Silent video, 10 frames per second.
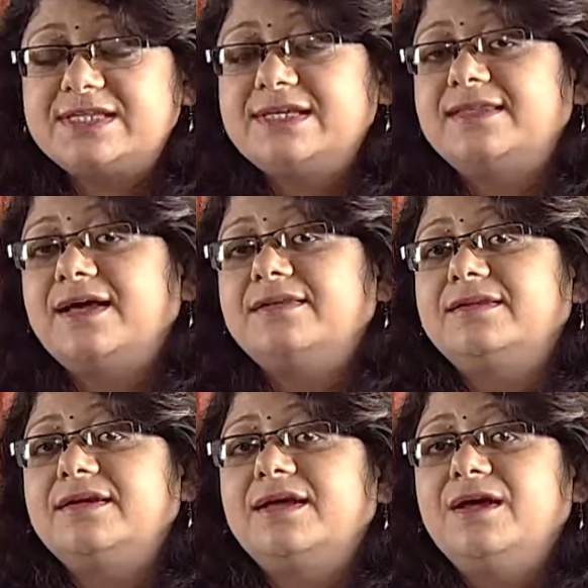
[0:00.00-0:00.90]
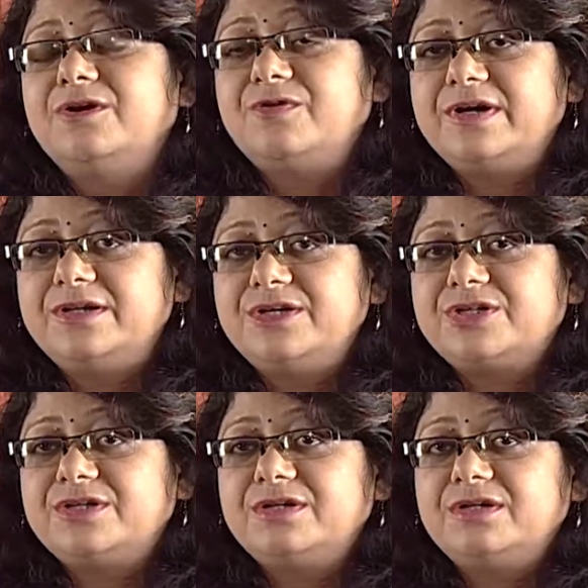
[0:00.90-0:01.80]
that the
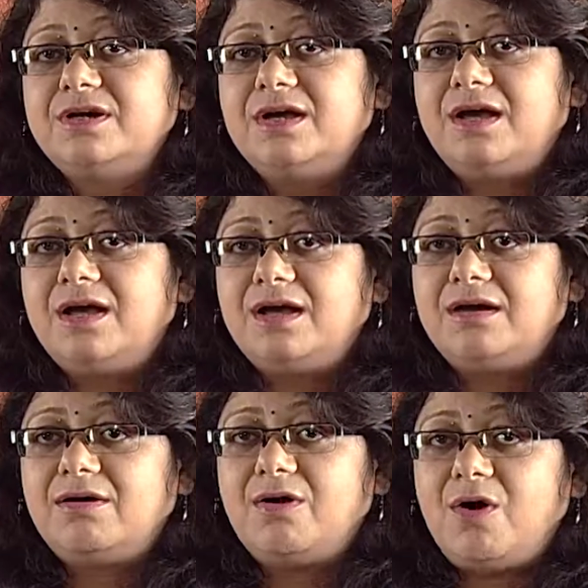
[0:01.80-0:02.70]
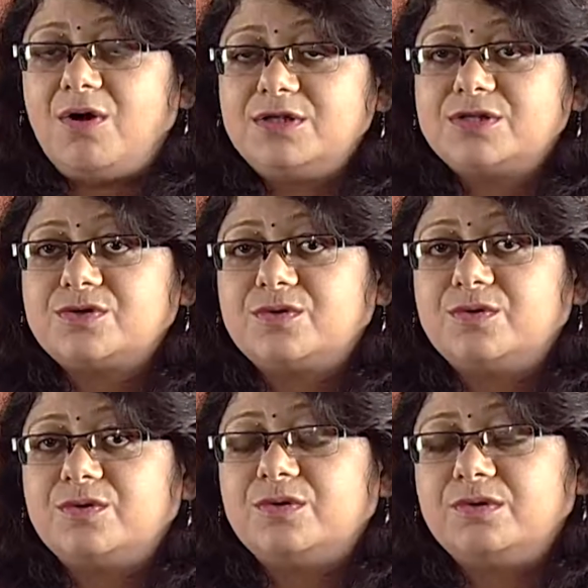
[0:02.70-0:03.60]
tradition
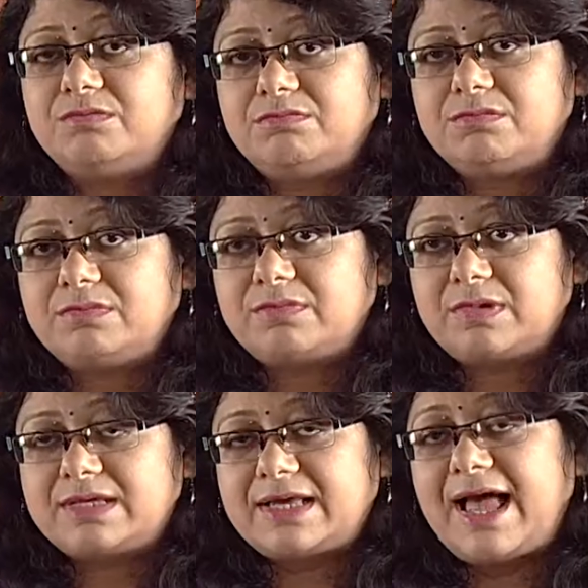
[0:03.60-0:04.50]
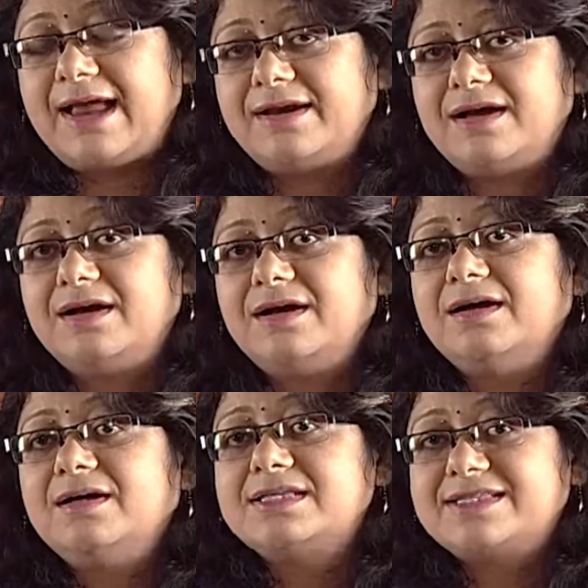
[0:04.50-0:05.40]
also had a
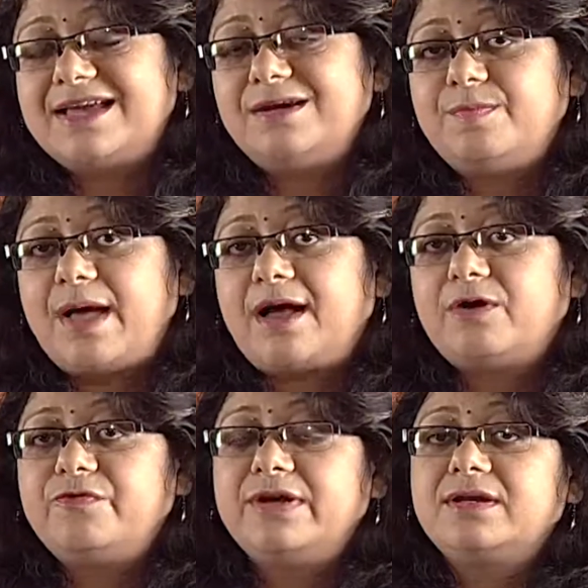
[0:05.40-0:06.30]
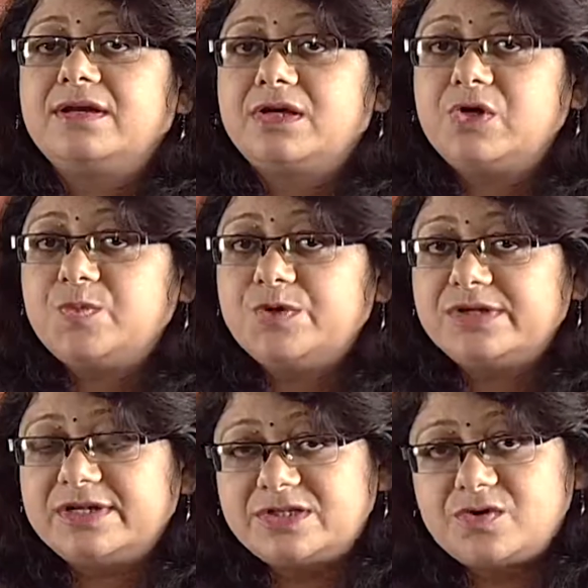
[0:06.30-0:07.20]
setback when
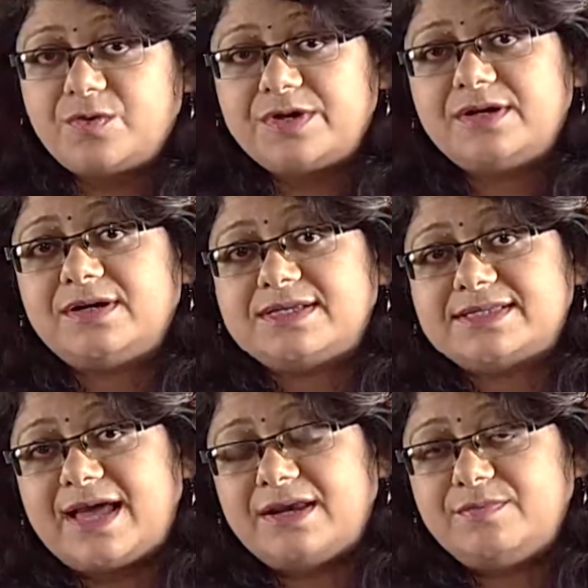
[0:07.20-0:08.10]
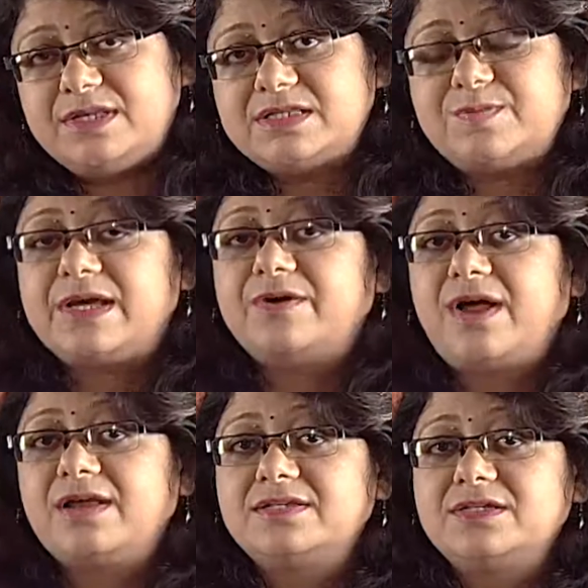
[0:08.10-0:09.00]
gubernatorial assignments being
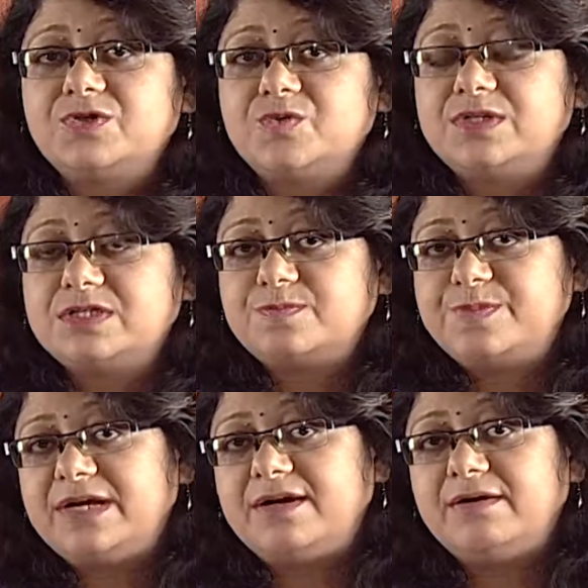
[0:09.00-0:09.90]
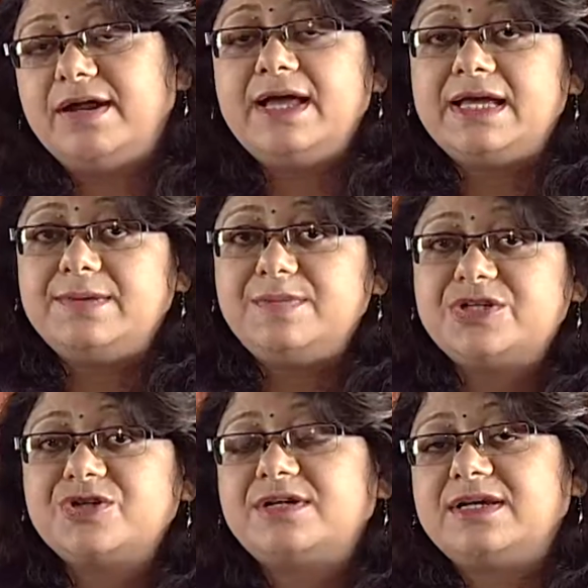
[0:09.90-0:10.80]
granted to the speaker
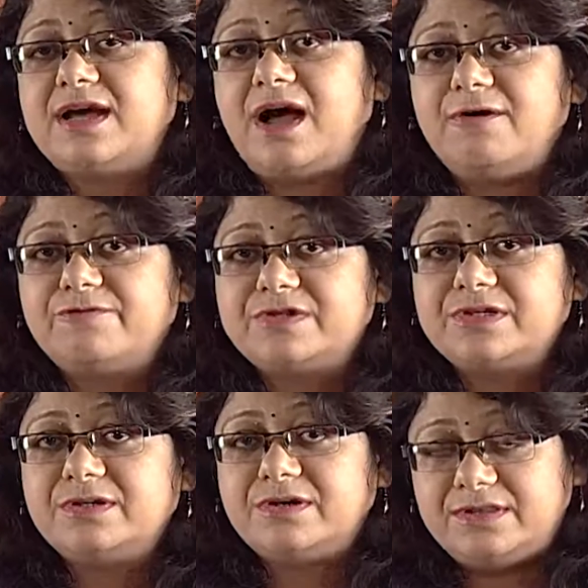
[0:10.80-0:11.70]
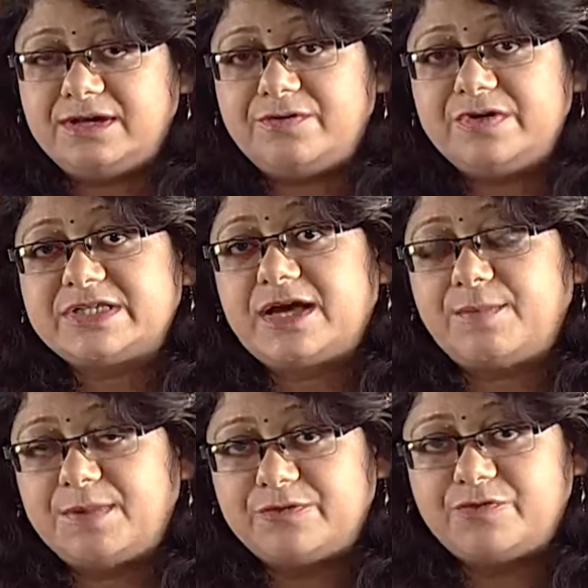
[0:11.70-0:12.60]
immediately after their
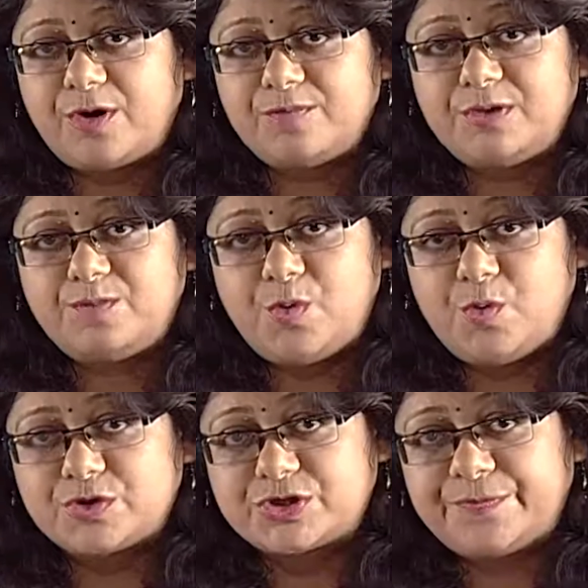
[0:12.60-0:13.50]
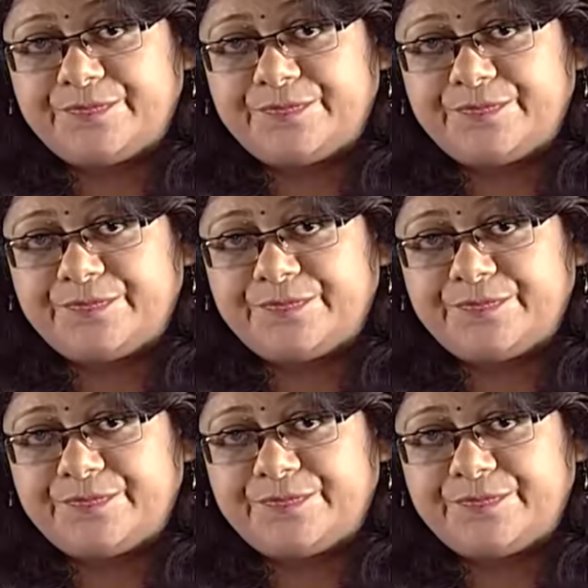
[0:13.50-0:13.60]
retirement from the post.